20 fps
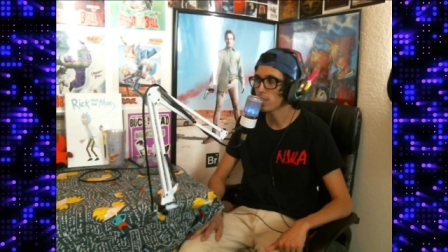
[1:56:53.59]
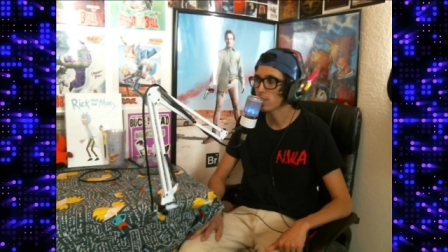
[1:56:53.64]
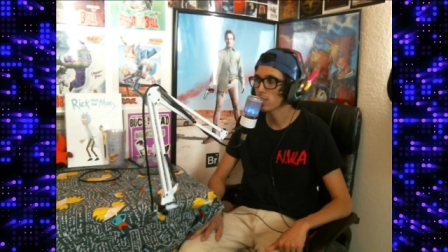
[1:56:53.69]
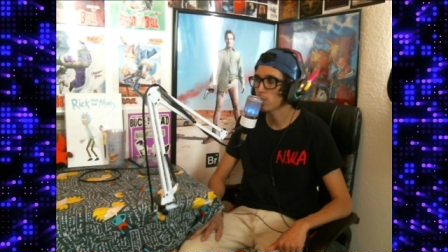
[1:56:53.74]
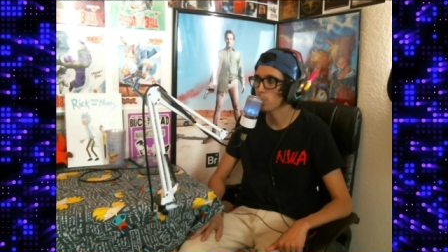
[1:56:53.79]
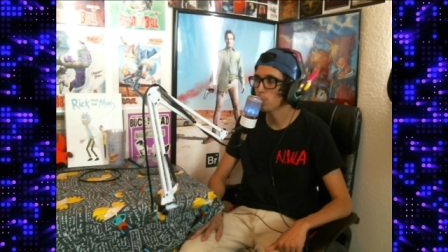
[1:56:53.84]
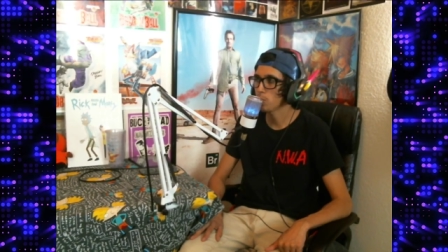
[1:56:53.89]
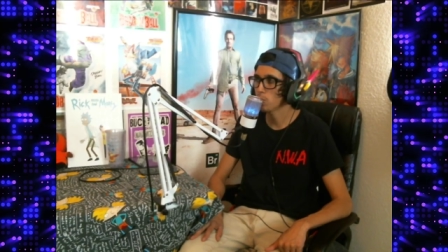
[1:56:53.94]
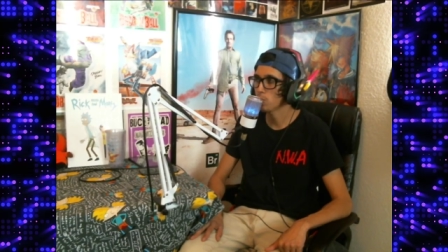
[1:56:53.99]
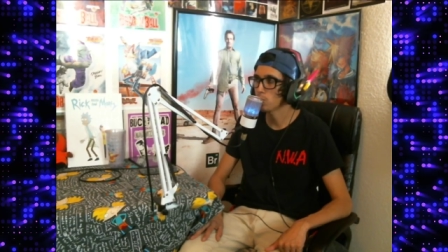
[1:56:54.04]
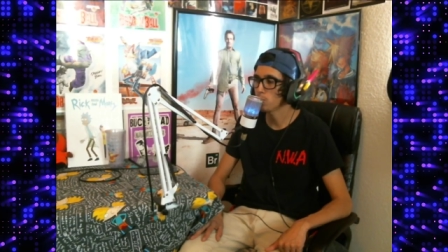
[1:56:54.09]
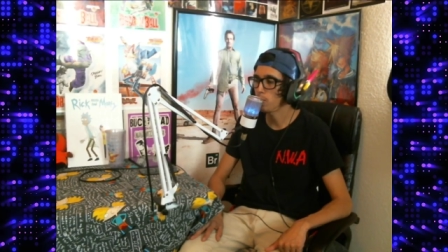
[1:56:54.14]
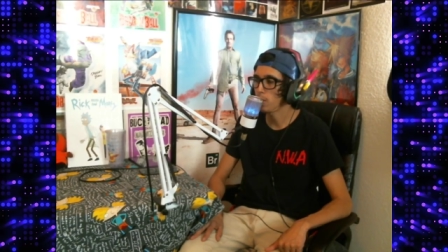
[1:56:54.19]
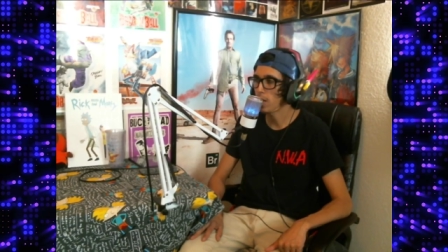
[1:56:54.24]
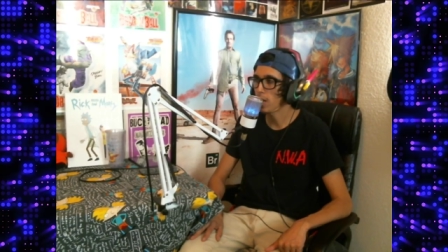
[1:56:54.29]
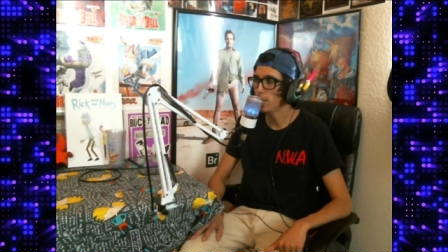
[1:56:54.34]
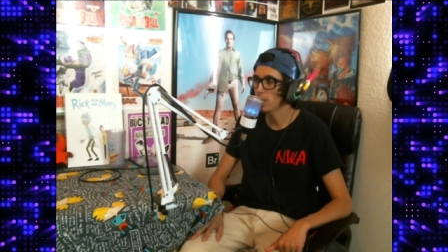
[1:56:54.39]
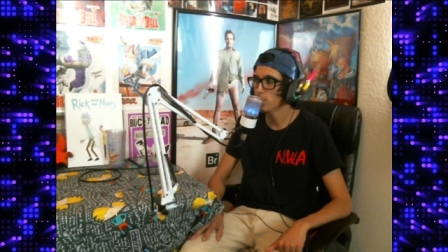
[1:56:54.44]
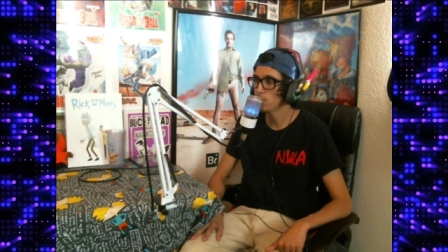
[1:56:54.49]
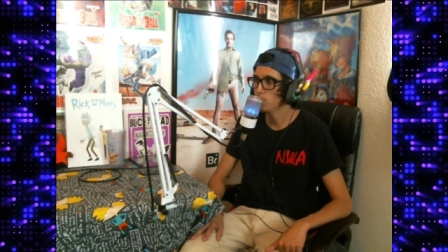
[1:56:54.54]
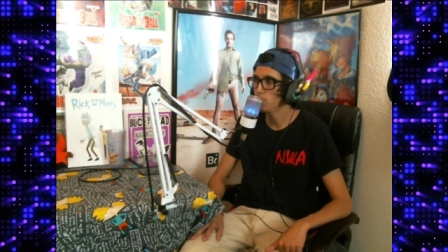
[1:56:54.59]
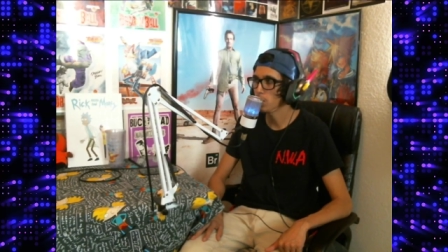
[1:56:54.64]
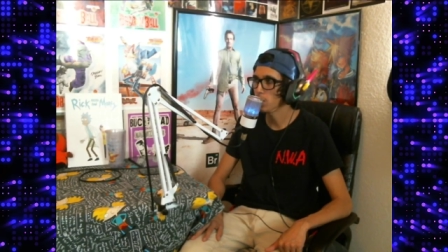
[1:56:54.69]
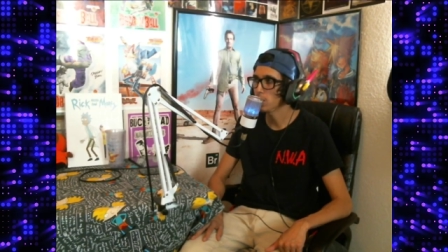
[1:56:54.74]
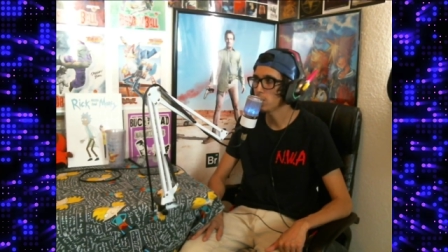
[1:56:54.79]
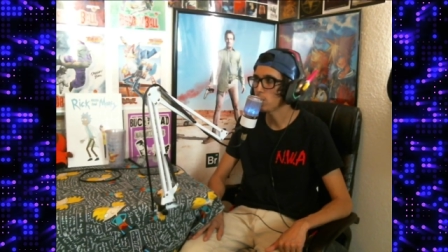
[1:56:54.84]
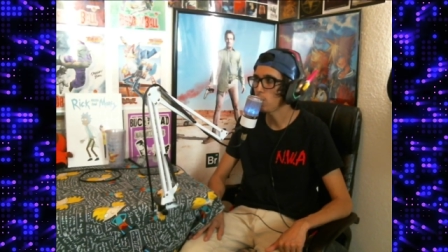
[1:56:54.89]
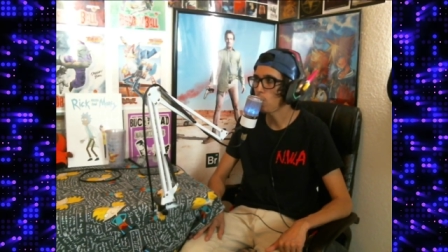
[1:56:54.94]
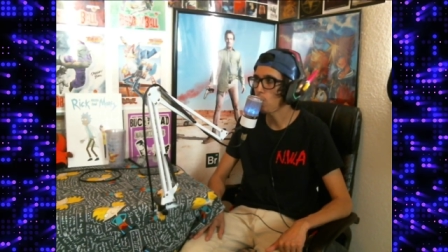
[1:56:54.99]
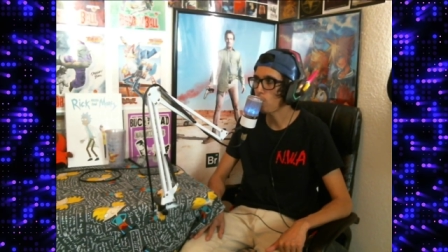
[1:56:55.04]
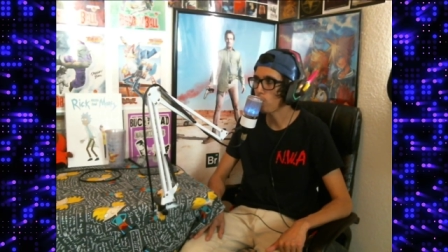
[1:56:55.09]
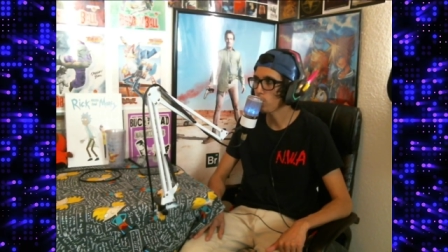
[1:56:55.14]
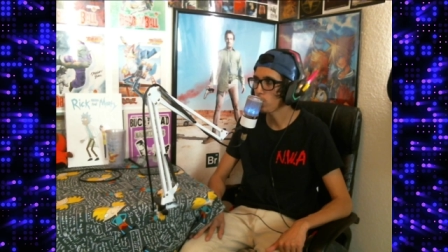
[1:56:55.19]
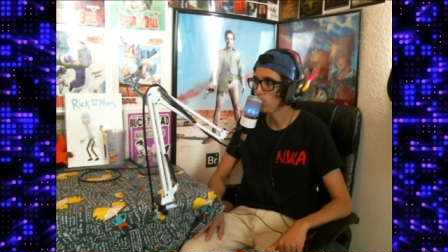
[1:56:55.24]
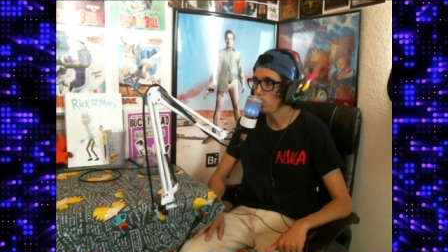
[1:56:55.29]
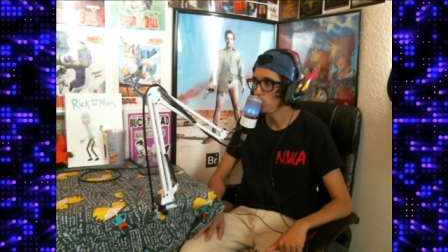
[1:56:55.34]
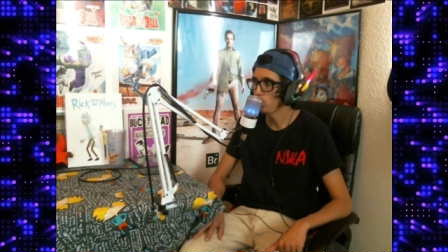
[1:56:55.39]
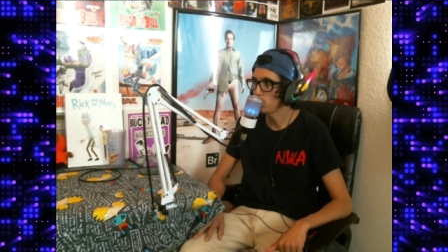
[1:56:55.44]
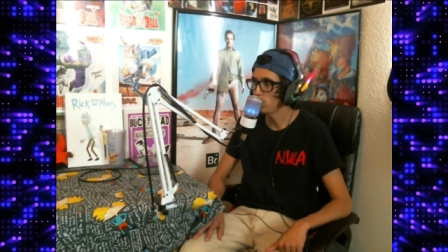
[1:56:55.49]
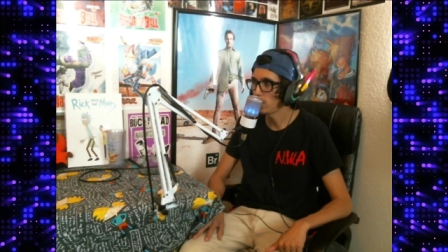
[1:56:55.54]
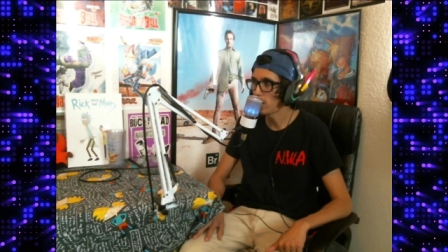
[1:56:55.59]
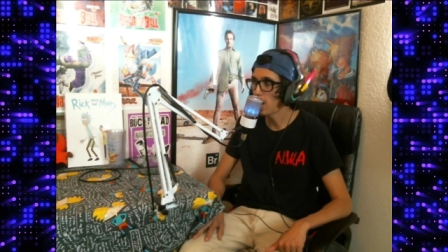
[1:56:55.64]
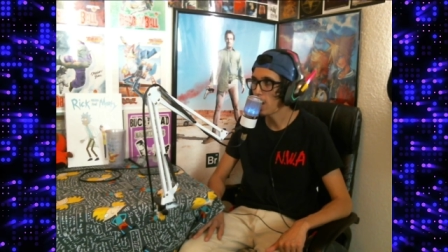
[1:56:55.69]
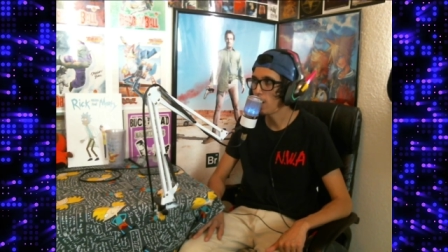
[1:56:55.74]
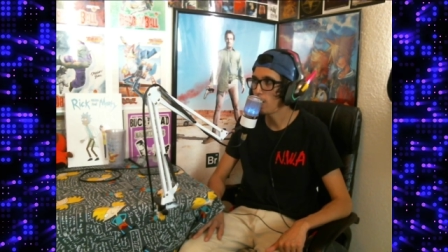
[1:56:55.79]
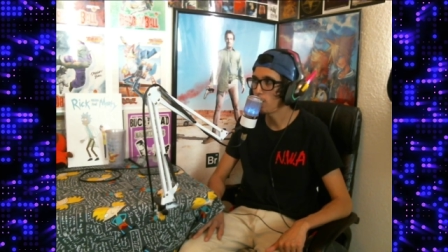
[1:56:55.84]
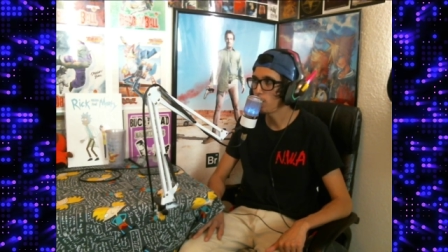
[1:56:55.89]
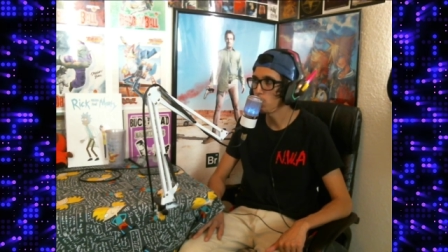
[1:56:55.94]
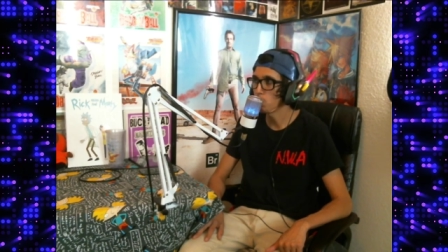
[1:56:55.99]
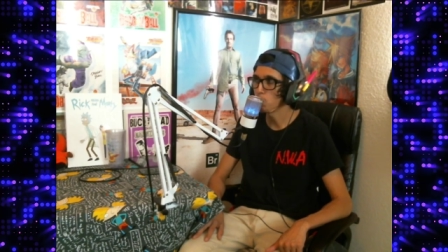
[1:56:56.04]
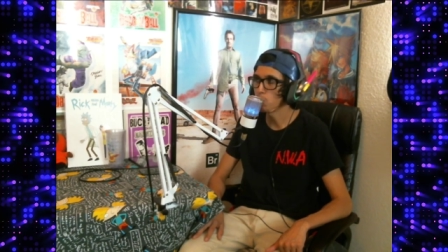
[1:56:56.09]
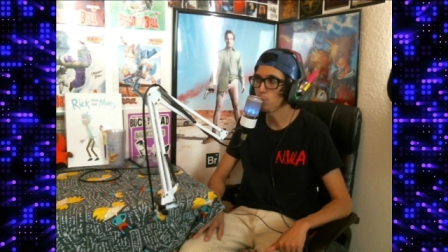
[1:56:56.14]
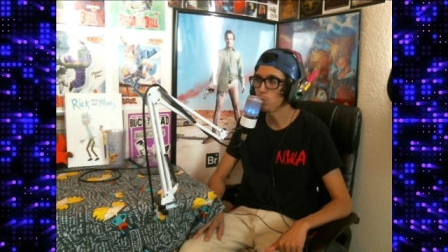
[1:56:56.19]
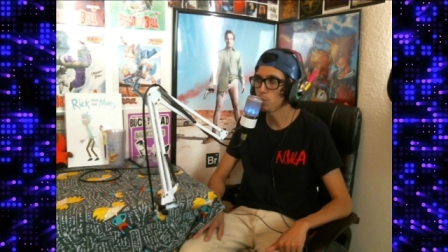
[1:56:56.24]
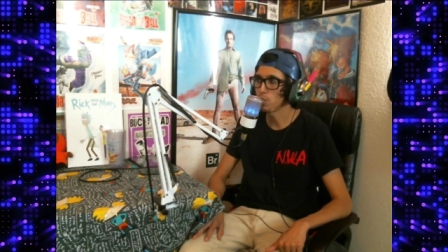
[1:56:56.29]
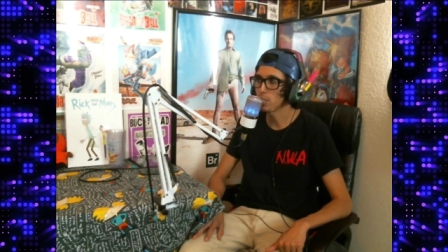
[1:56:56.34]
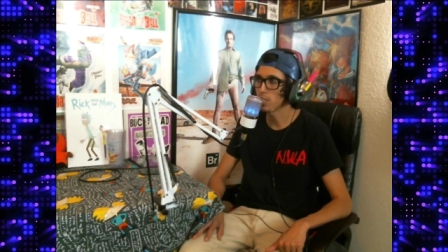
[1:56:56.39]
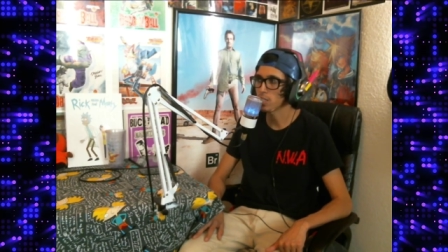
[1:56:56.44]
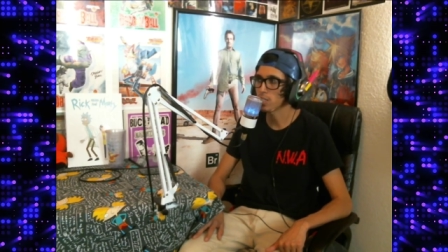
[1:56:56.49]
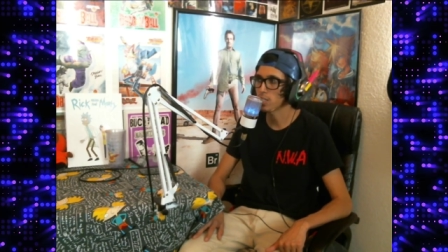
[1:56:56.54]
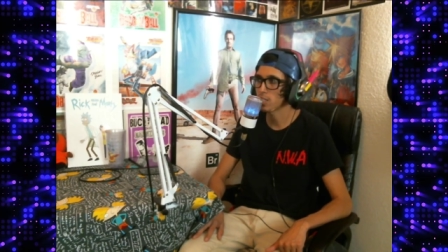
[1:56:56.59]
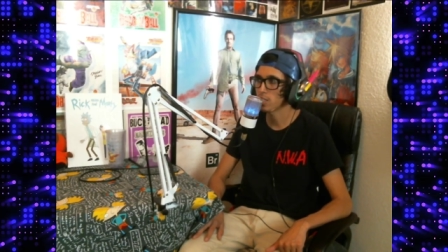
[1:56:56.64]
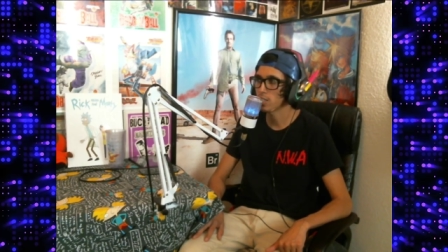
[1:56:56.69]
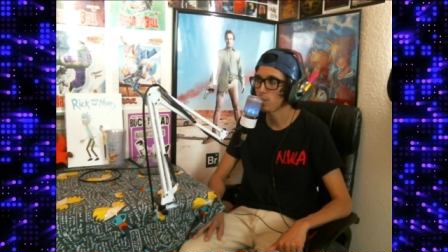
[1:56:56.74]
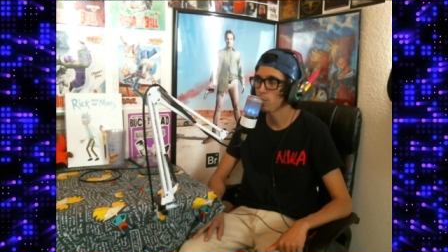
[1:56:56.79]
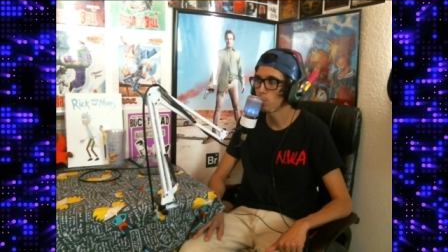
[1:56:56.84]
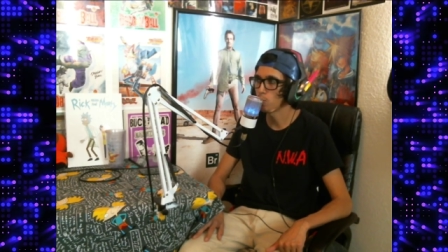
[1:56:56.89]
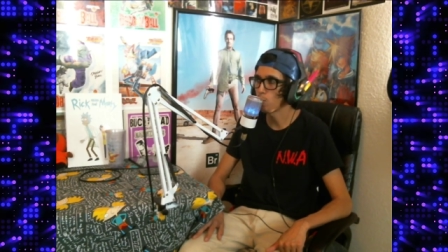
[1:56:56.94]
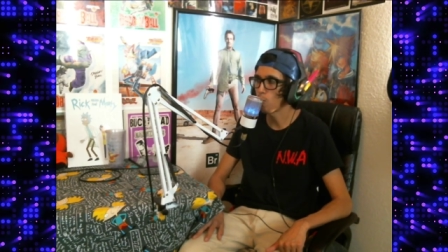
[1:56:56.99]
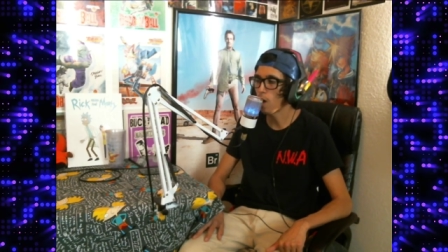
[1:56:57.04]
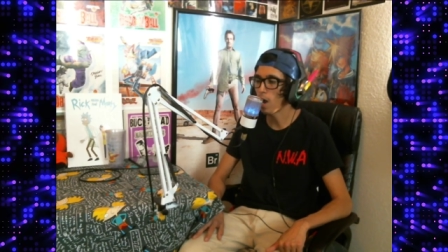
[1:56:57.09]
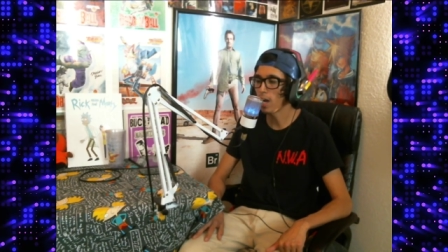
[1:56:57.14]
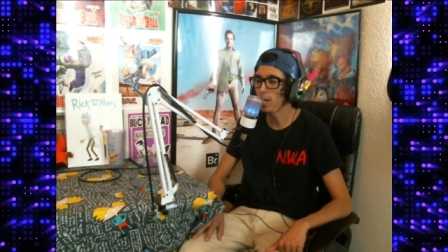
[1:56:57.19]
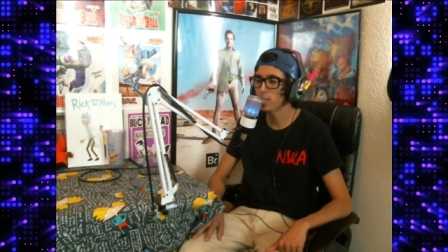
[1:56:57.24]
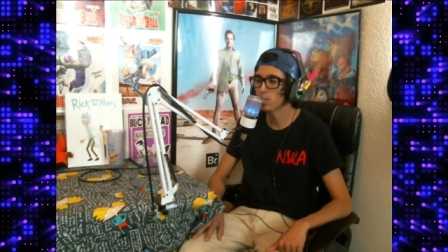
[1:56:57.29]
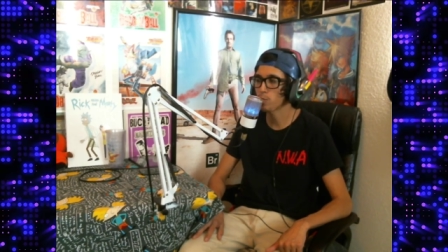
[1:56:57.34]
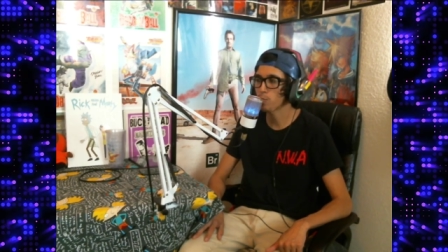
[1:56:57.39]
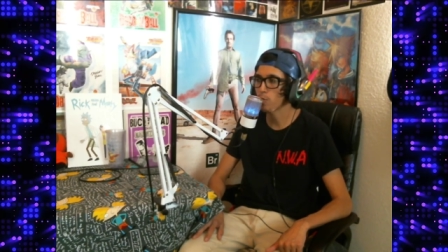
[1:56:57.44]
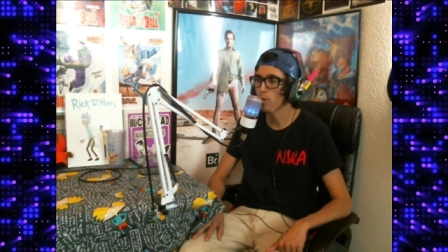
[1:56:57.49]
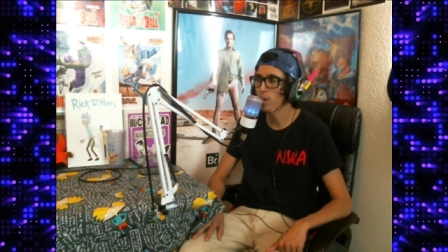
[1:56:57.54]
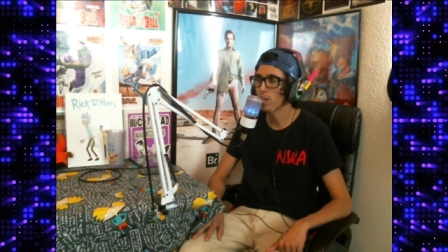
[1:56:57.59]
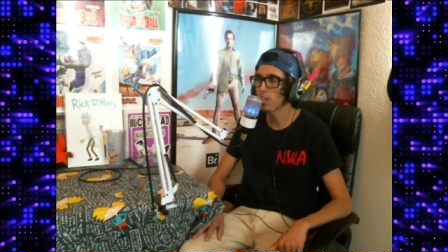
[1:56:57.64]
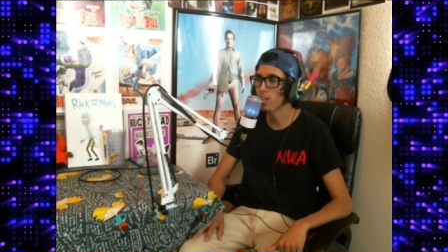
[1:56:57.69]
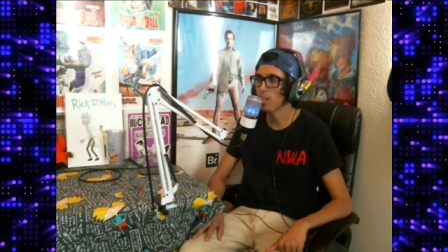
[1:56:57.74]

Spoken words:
some of those blast beats are used now in music widespread.